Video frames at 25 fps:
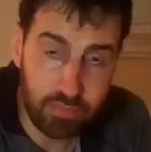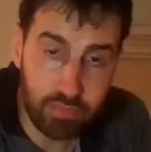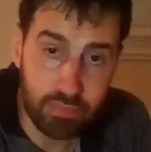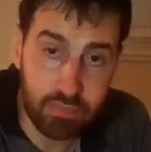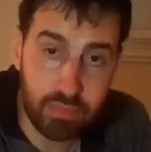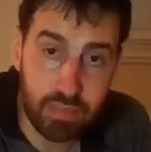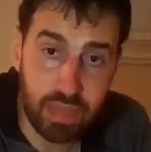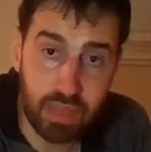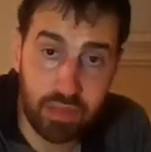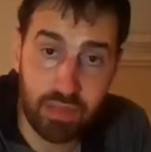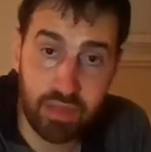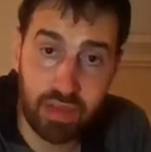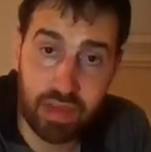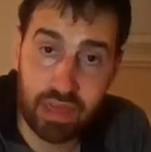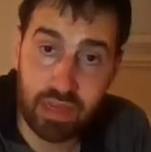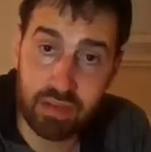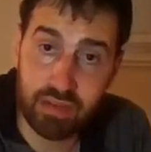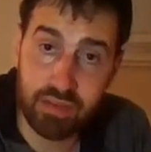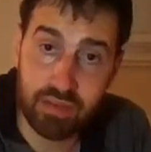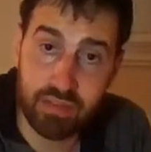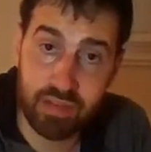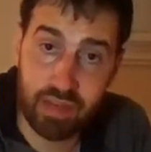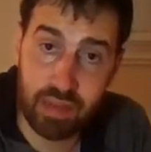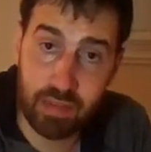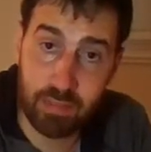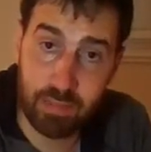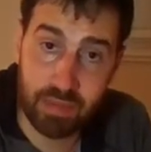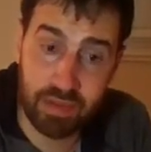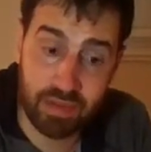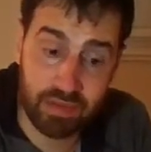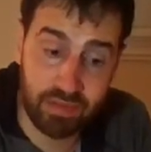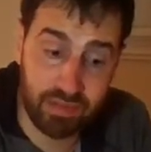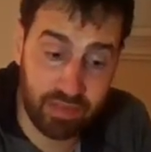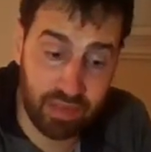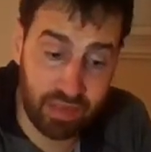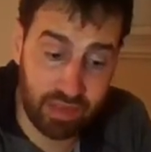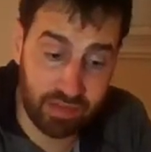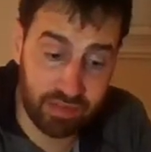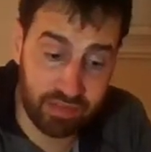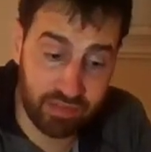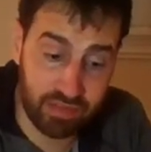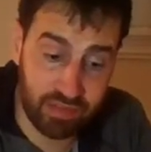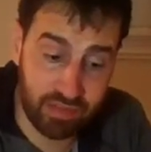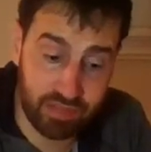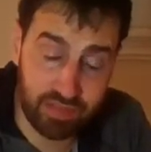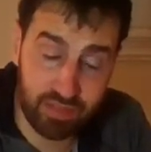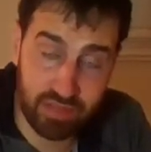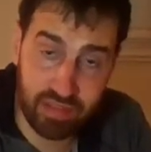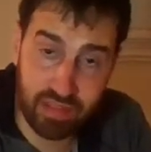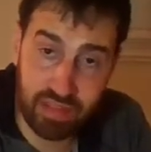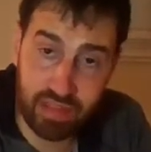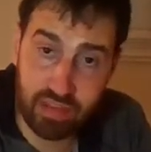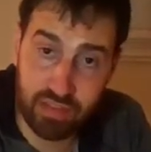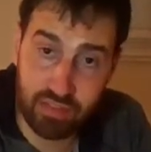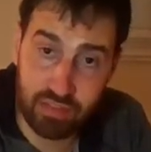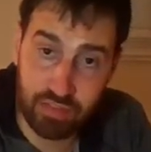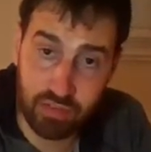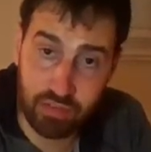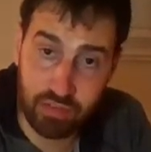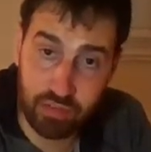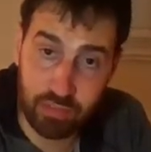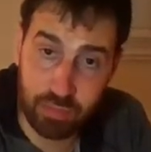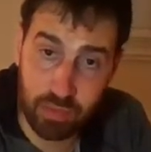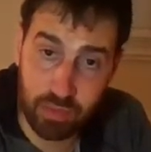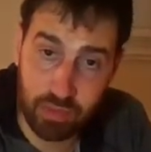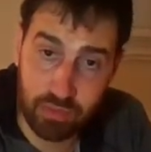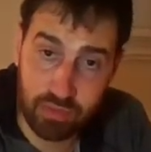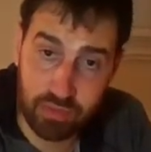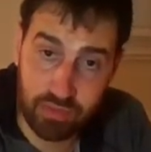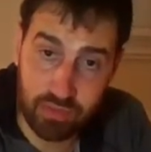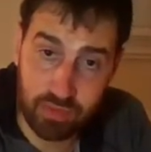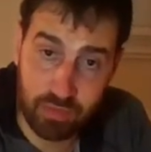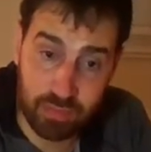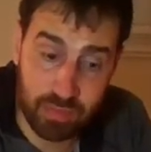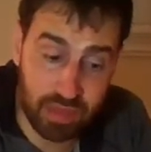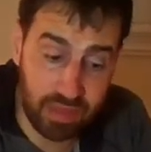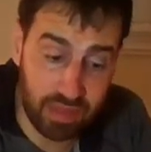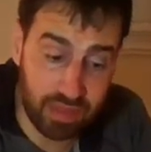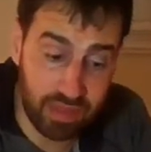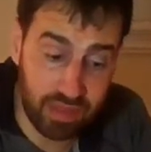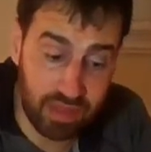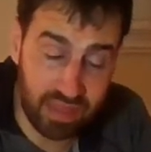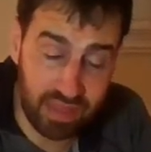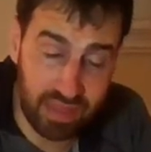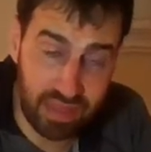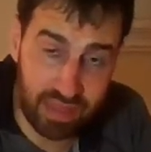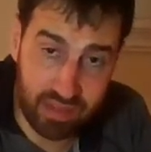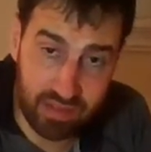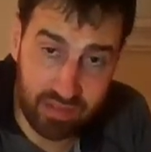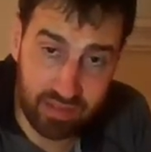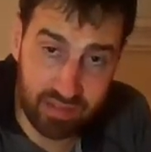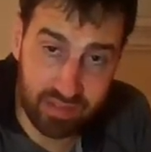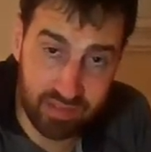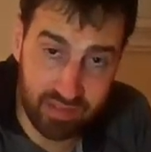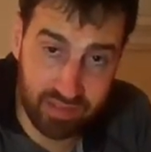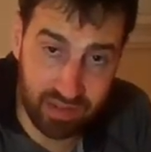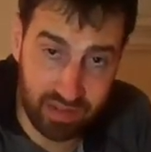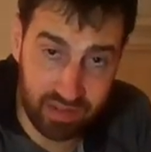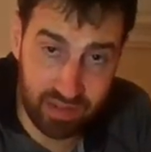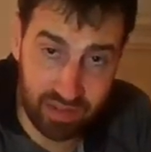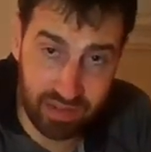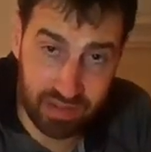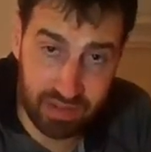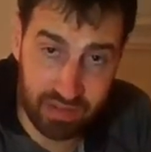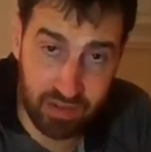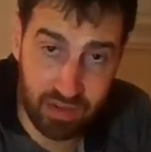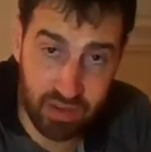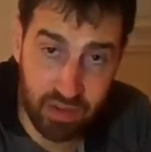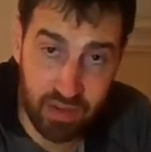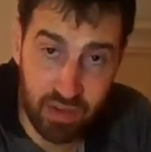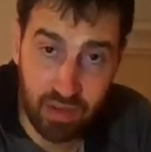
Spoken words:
Now the next step is that since these are supposed to be the inside,